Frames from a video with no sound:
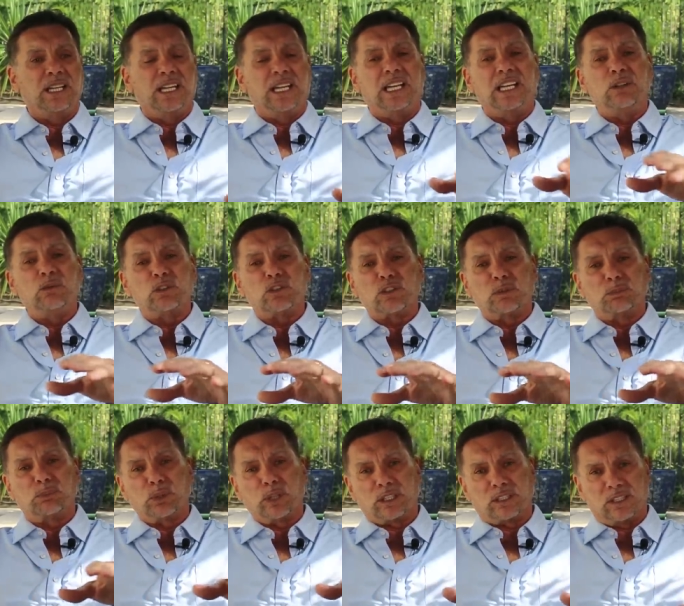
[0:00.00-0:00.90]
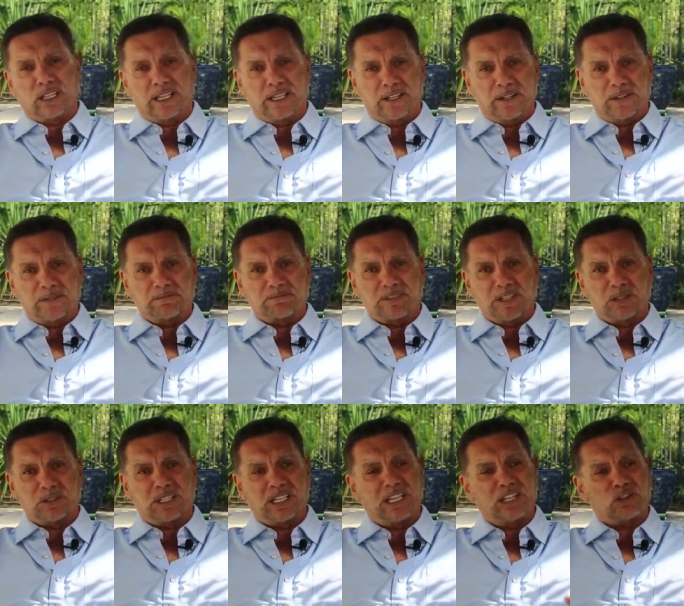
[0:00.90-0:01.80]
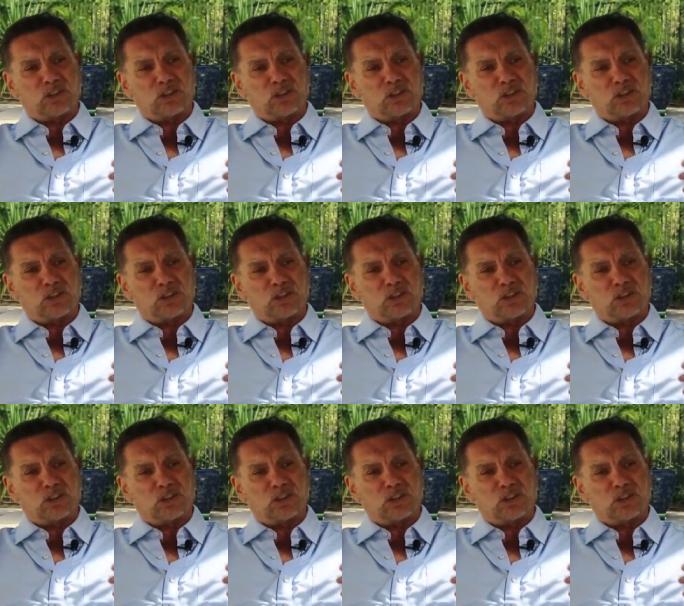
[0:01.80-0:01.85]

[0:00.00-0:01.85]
He was a bricklayer, okay?